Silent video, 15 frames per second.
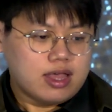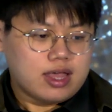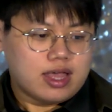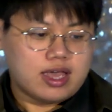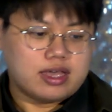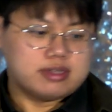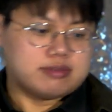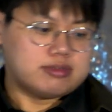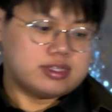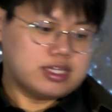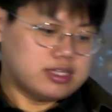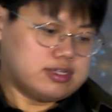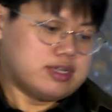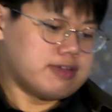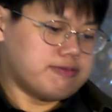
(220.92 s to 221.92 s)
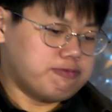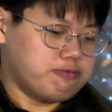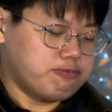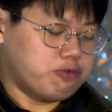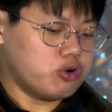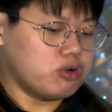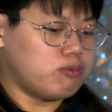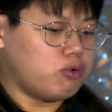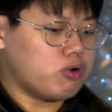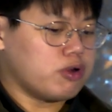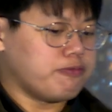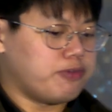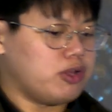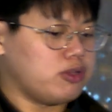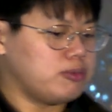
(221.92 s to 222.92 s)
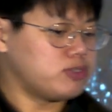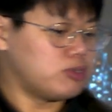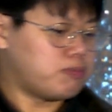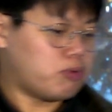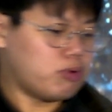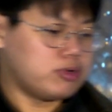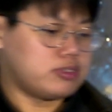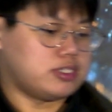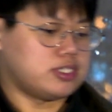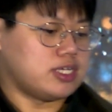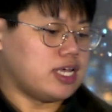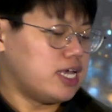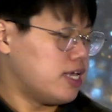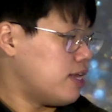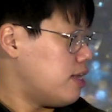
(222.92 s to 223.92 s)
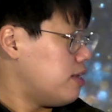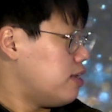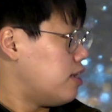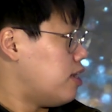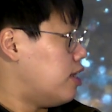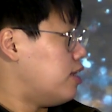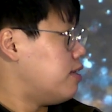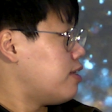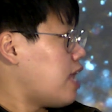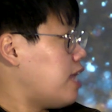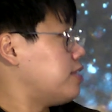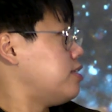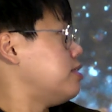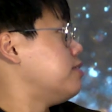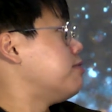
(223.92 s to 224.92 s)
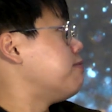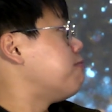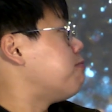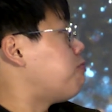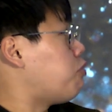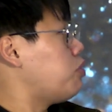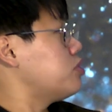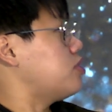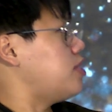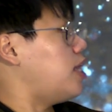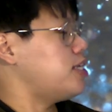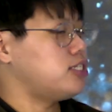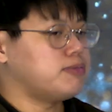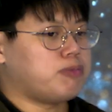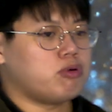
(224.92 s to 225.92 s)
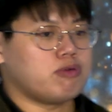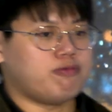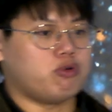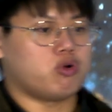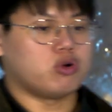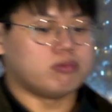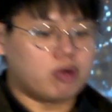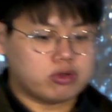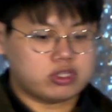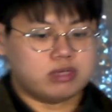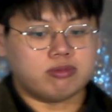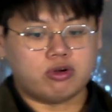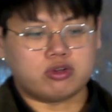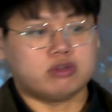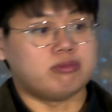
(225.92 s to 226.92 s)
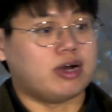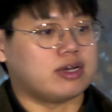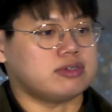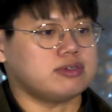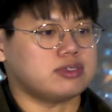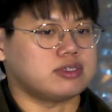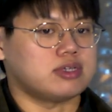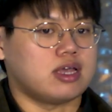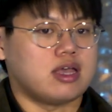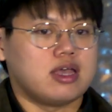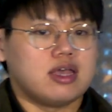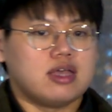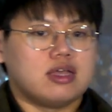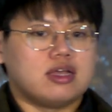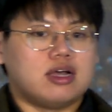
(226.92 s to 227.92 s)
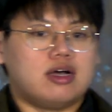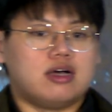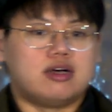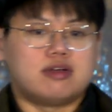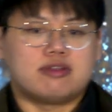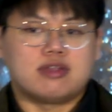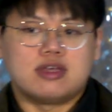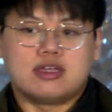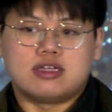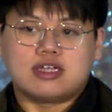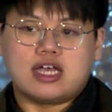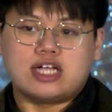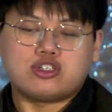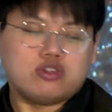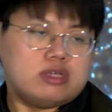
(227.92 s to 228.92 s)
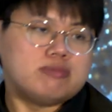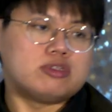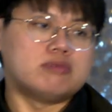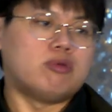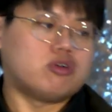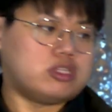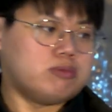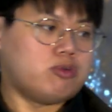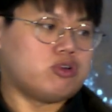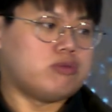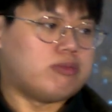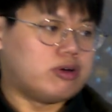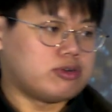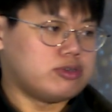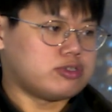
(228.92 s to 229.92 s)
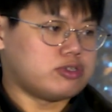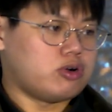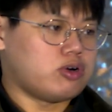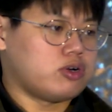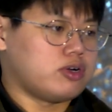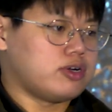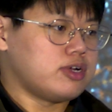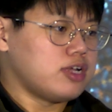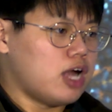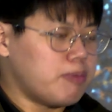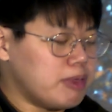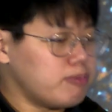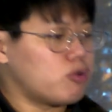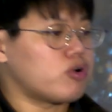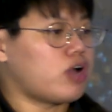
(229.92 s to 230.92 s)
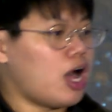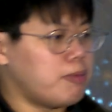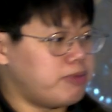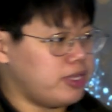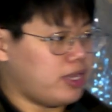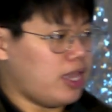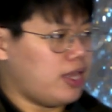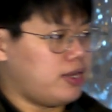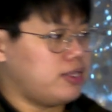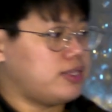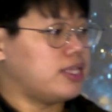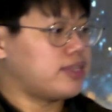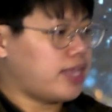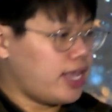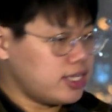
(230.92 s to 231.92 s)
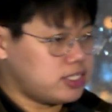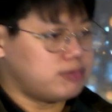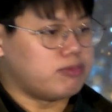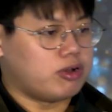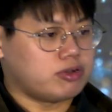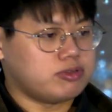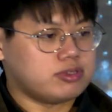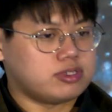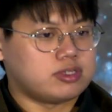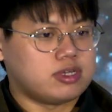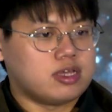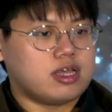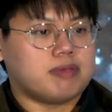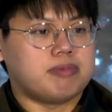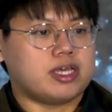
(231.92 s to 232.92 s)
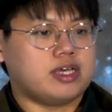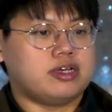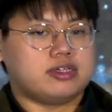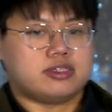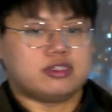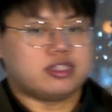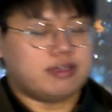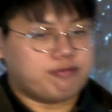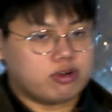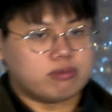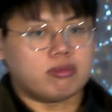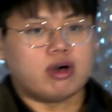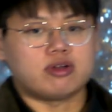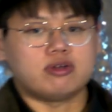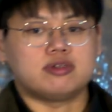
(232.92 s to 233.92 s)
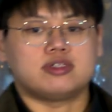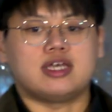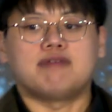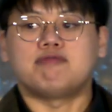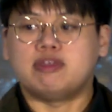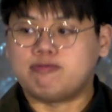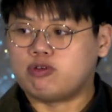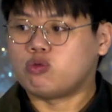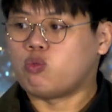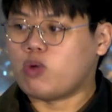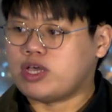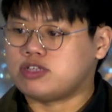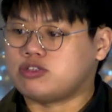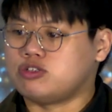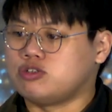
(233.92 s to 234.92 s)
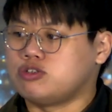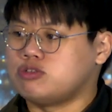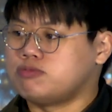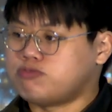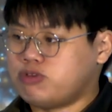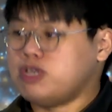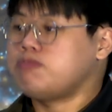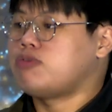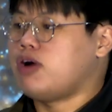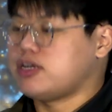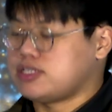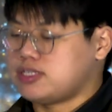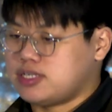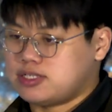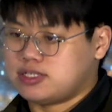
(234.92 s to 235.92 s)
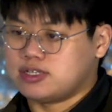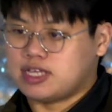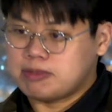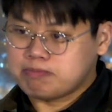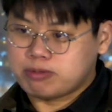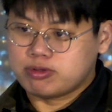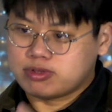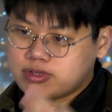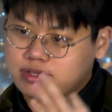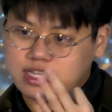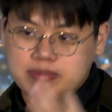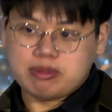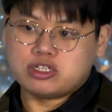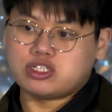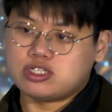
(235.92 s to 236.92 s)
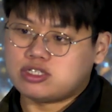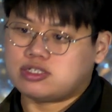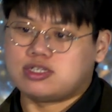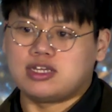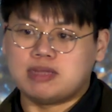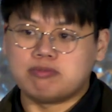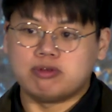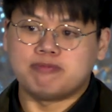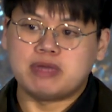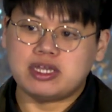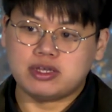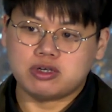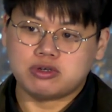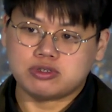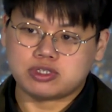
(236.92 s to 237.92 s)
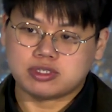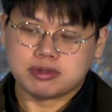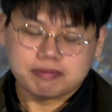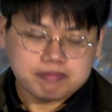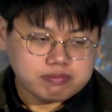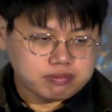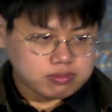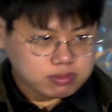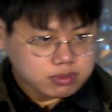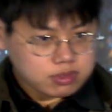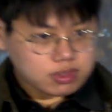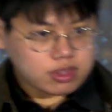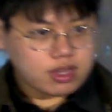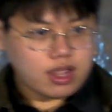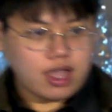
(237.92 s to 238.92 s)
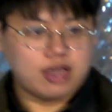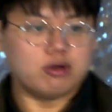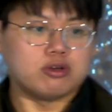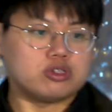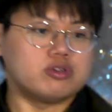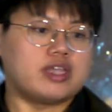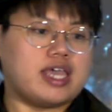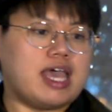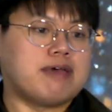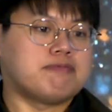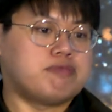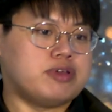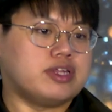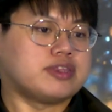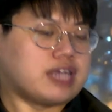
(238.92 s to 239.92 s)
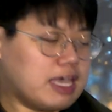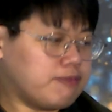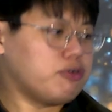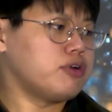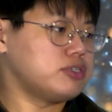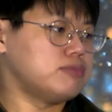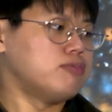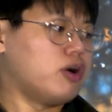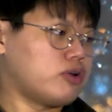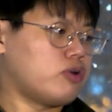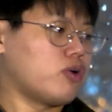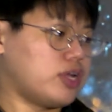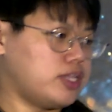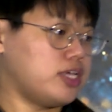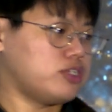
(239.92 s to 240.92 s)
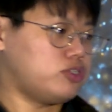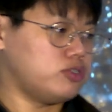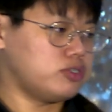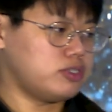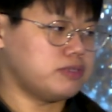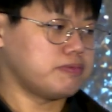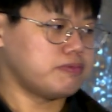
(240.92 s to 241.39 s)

And furthermore, vLLM supports has a first-class support for multimodal models. Actually, the multimodal models are a bit more complicated than text models because different models have different ways to pre-process the input images and input videos. And also, they have pretty diverse model architectures.